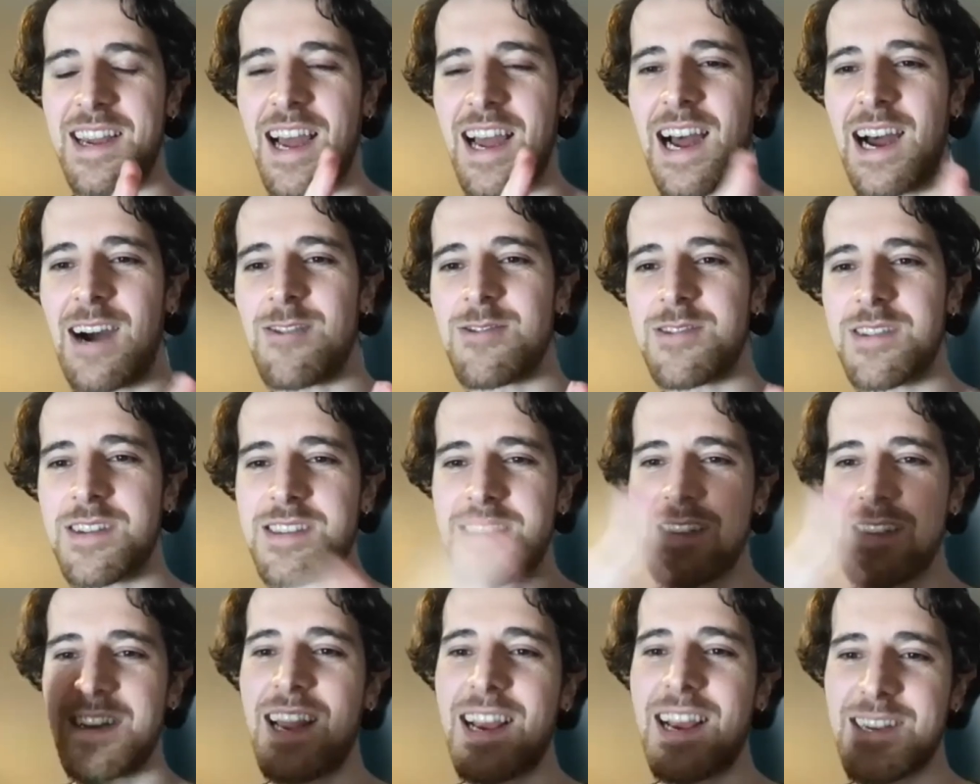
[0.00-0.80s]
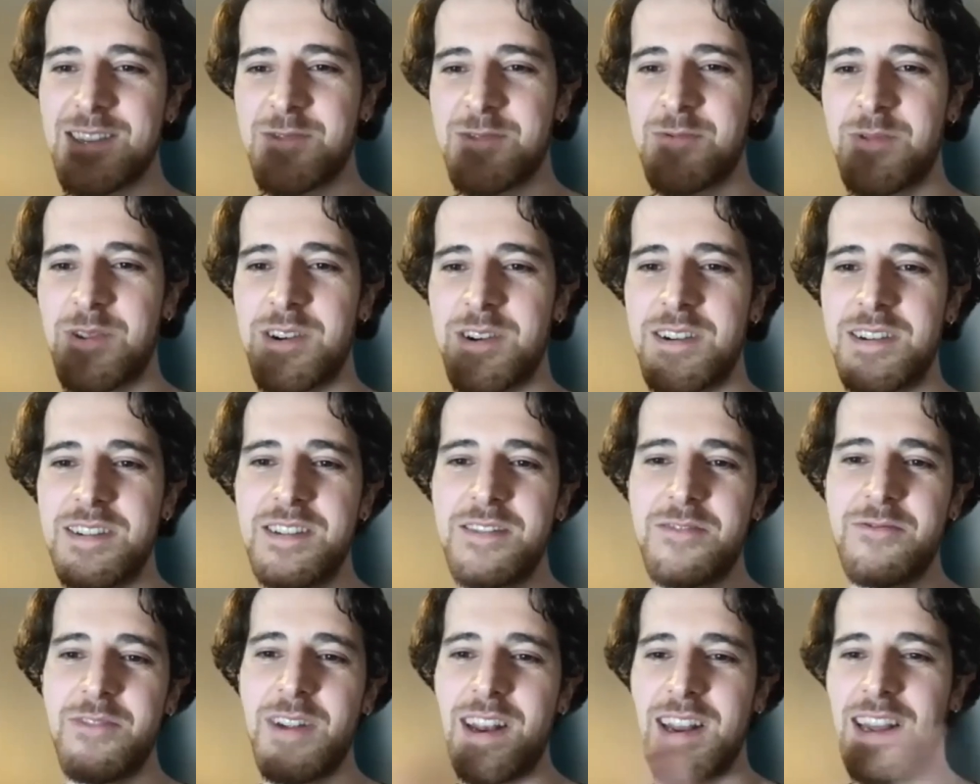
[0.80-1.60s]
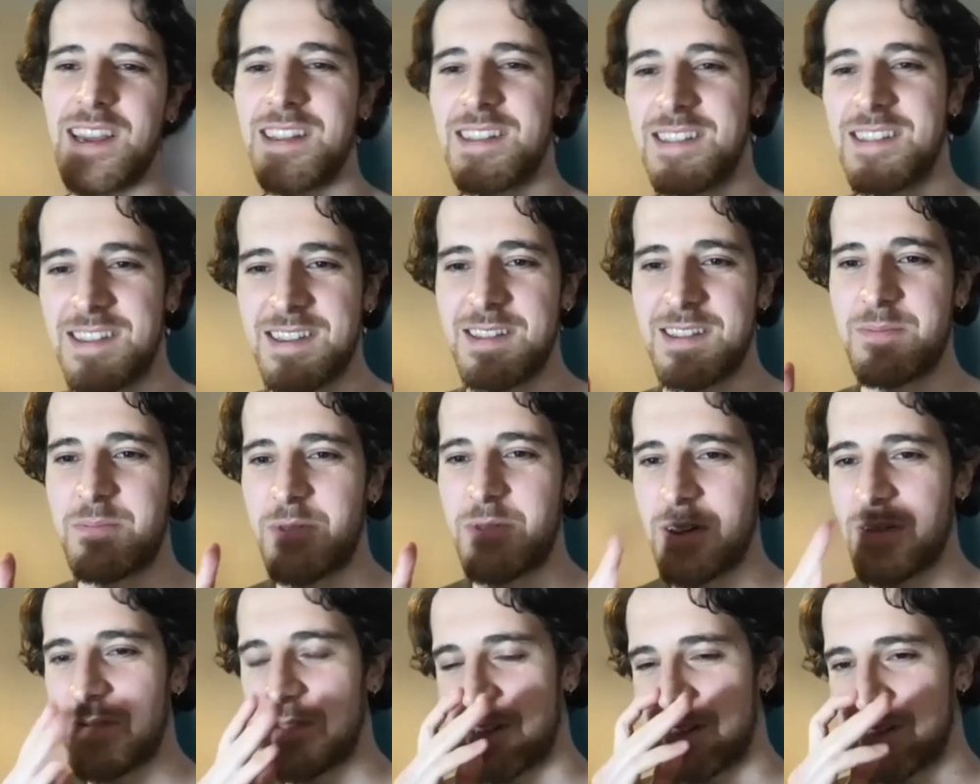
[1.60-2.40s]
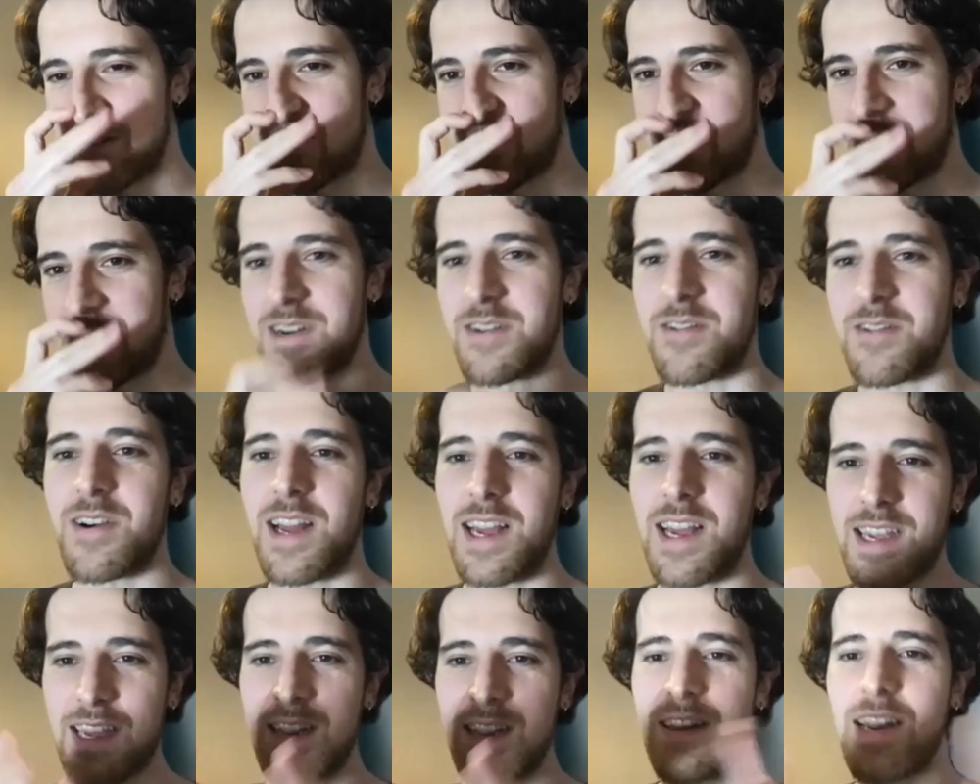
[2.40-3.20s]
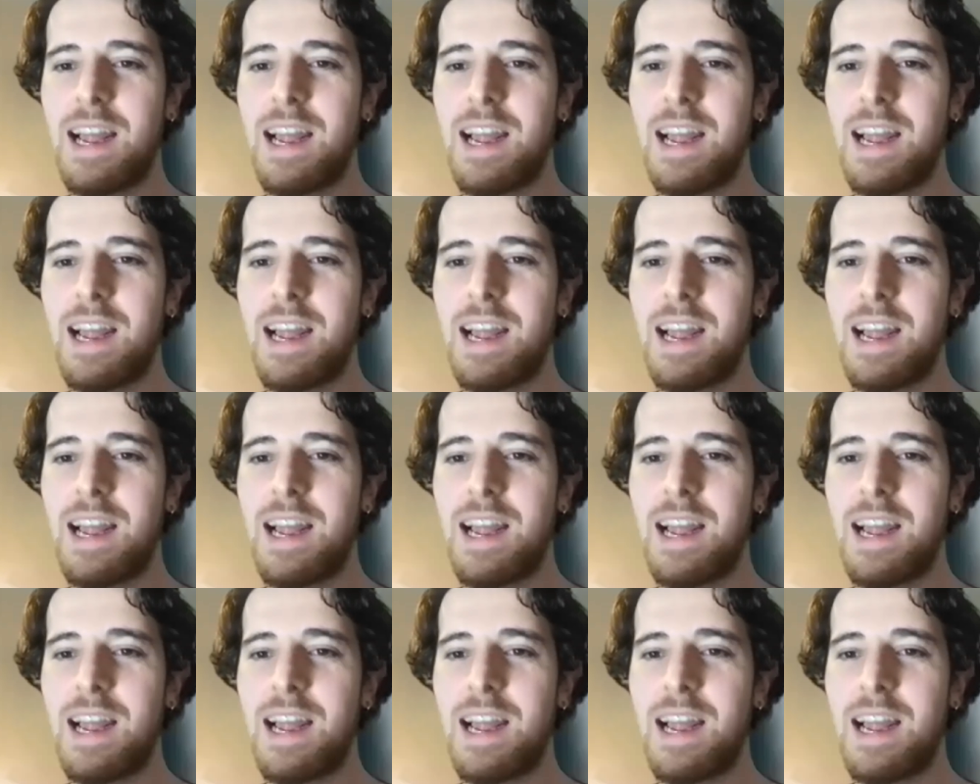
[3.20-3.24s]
how does the next word relate to the previous one, or like,